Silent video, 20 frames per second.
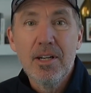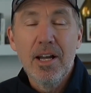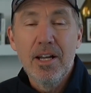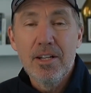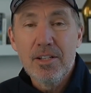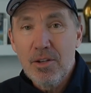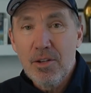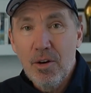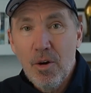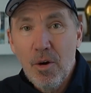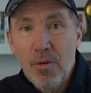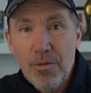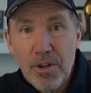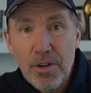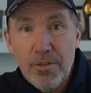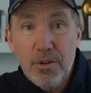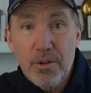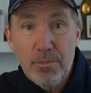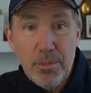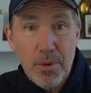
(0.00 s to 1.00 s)
And so
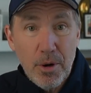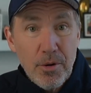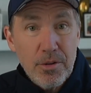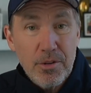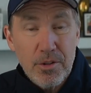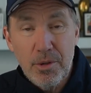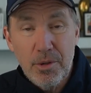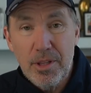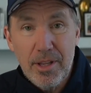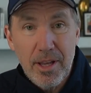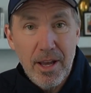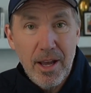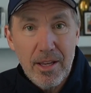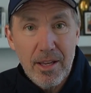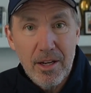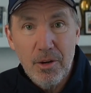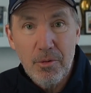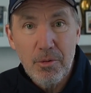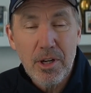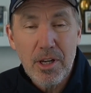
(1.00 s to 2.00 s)
hopefully if we're both doing that,
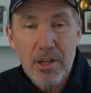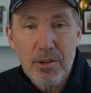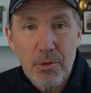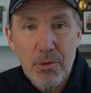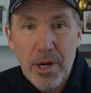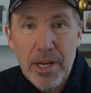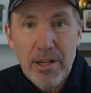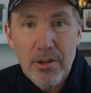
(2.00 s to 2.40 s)
we can